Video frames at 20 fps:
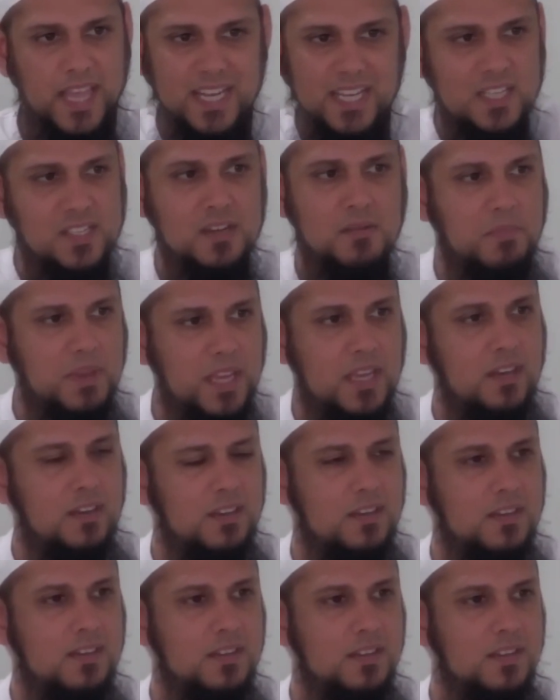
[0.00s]
That doesn't
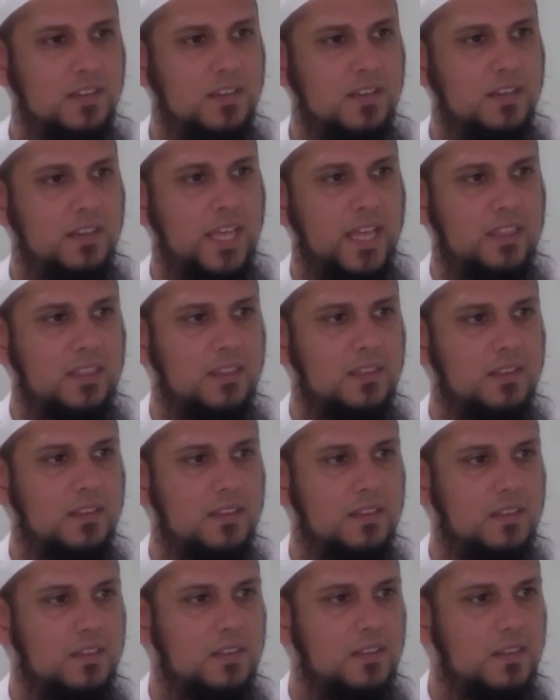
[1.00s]
mean
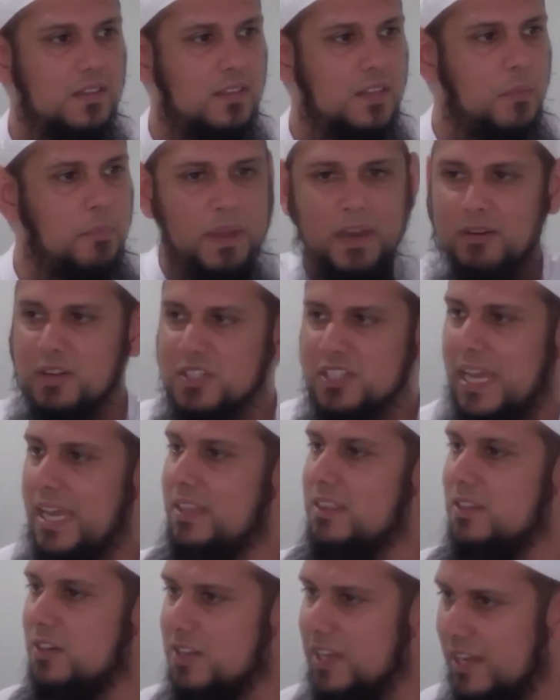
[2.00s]
that the parents
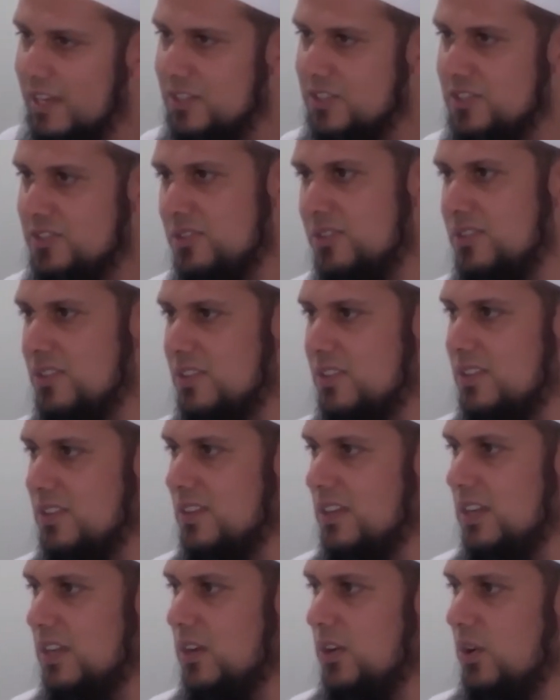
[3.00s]
hate their kids
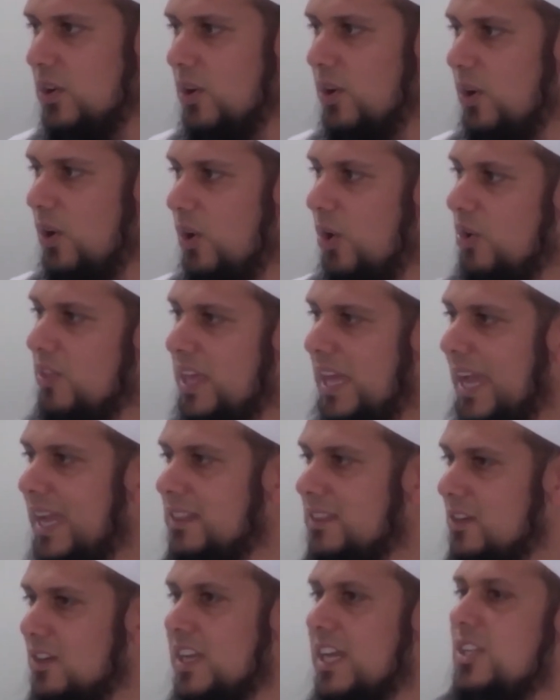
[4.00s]
or they
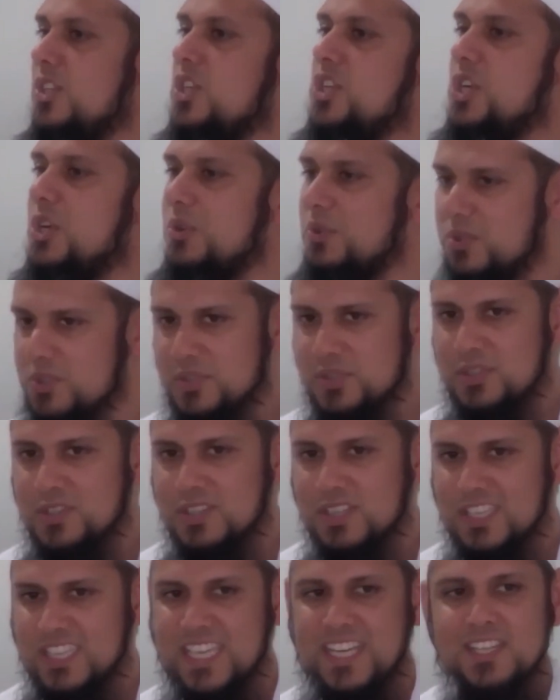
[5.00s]
hate their kids'
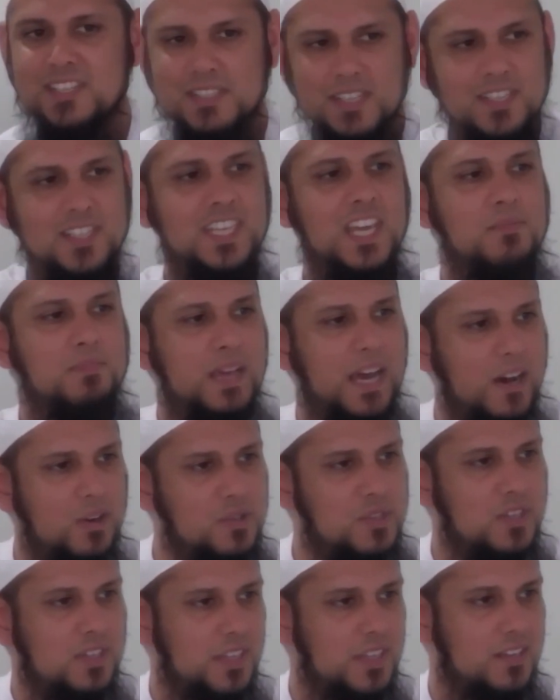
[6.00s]
shoes. They just need to keep the
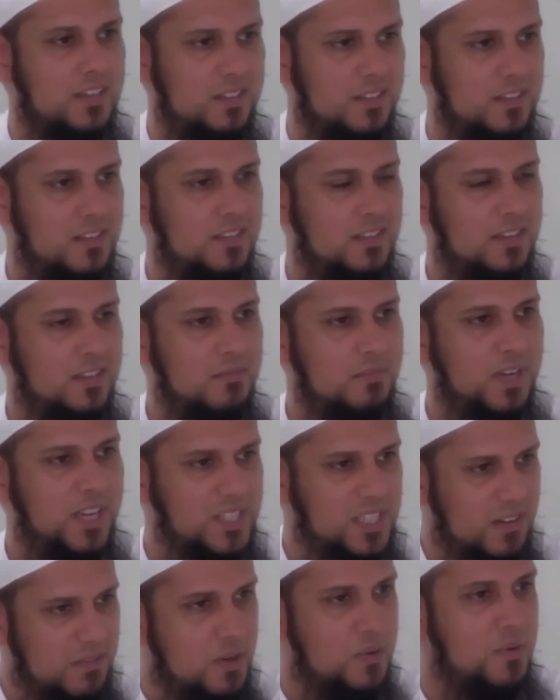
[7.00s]
house clean because